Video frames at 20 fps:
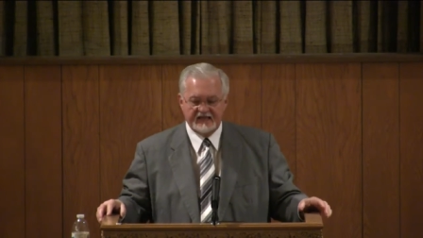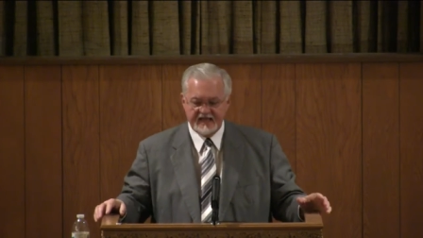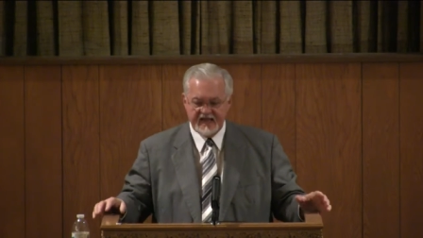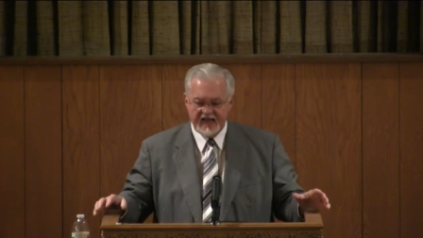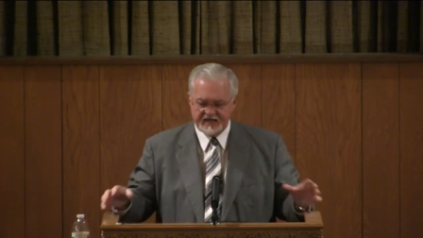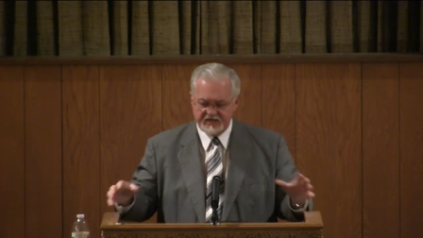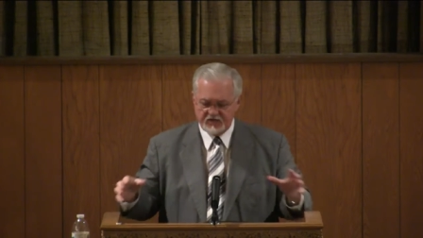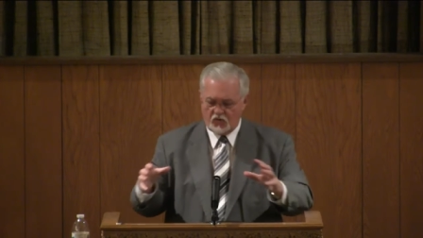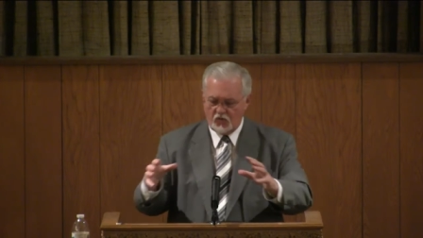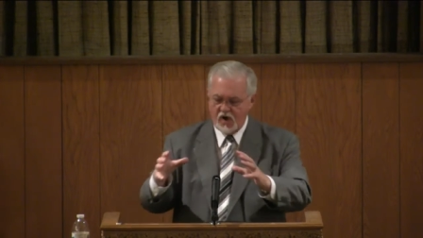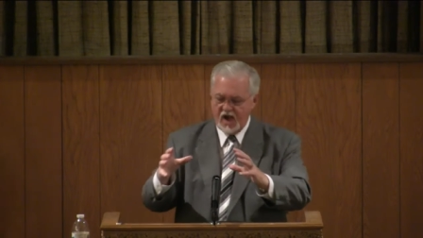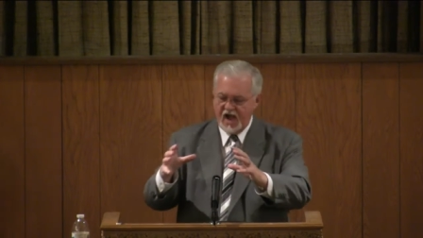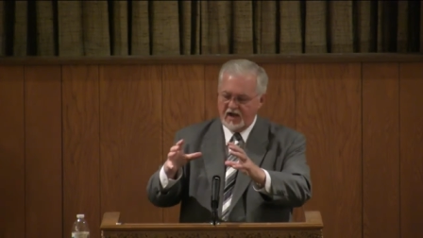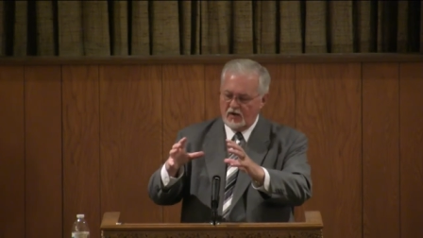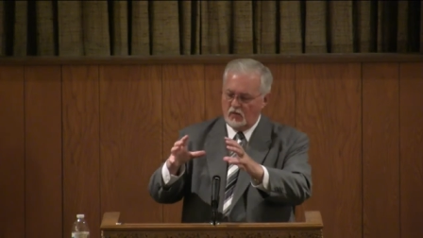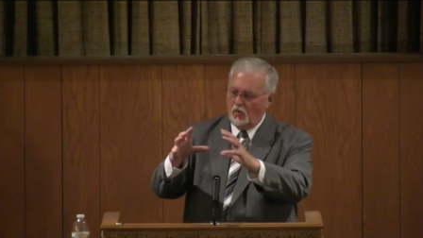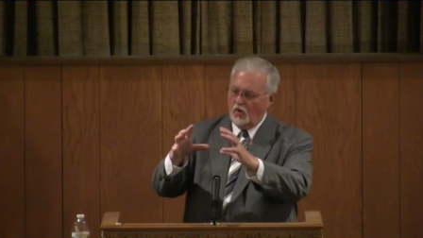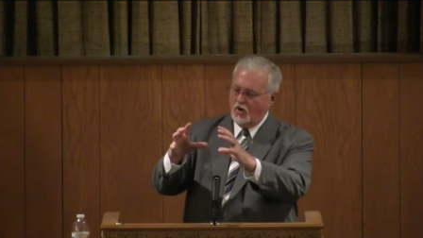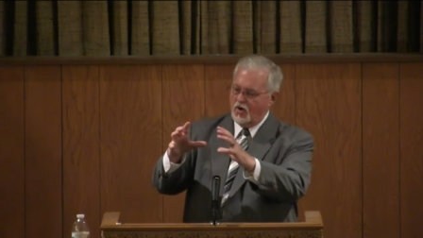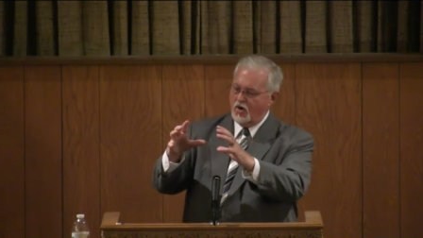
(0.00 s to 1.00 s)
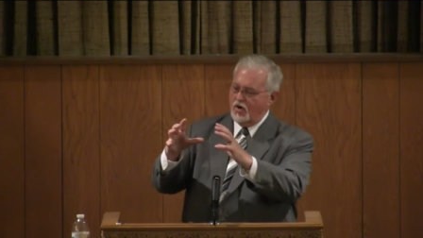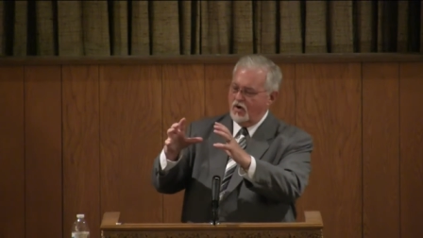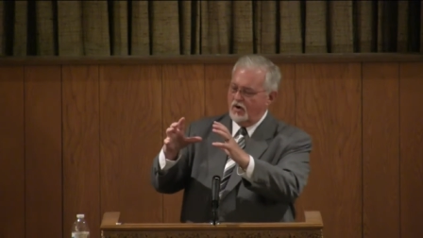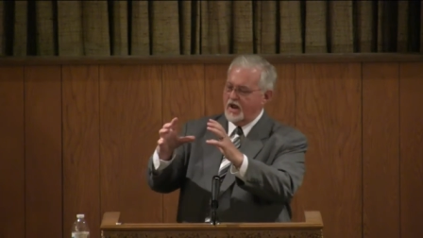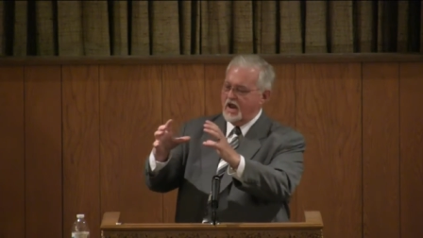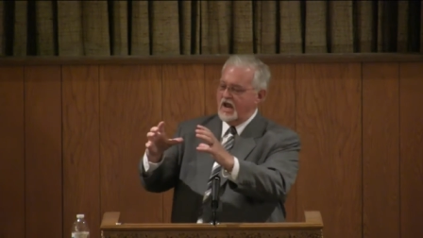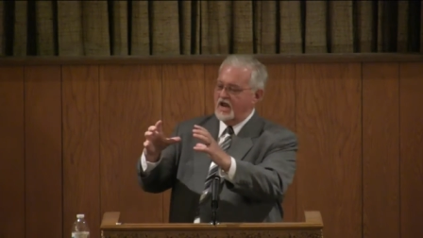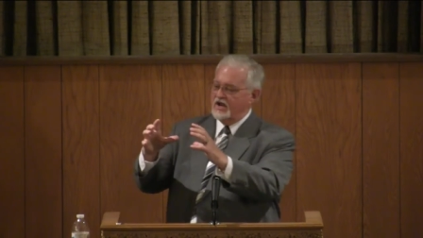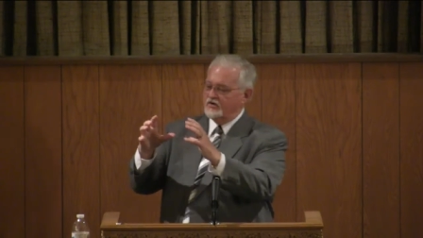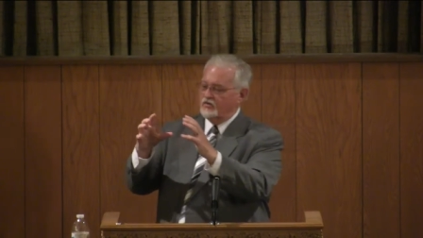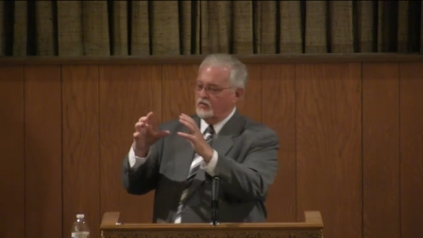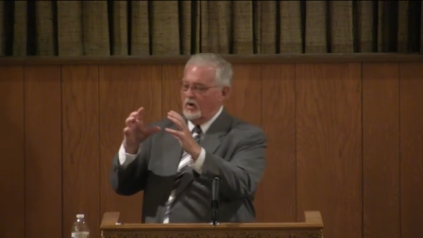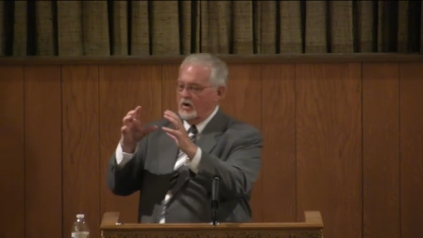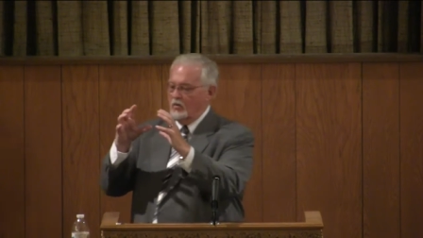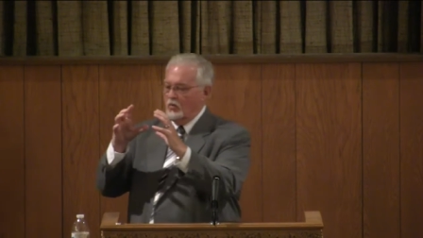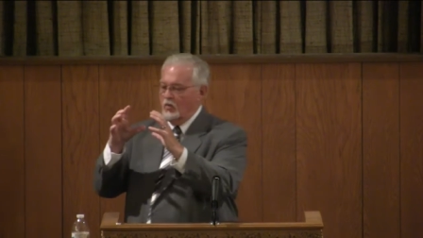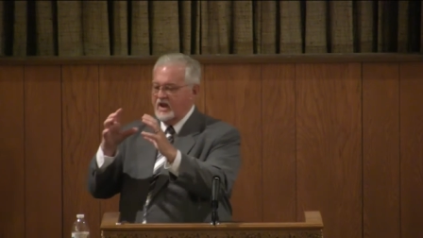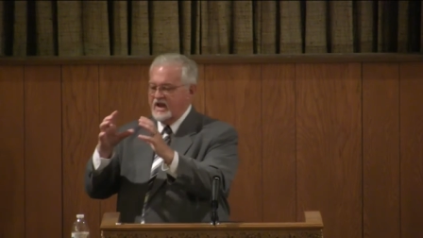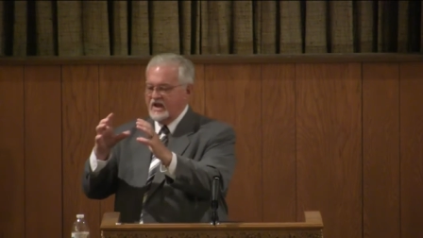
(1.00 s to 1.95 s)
He had to create a world to where we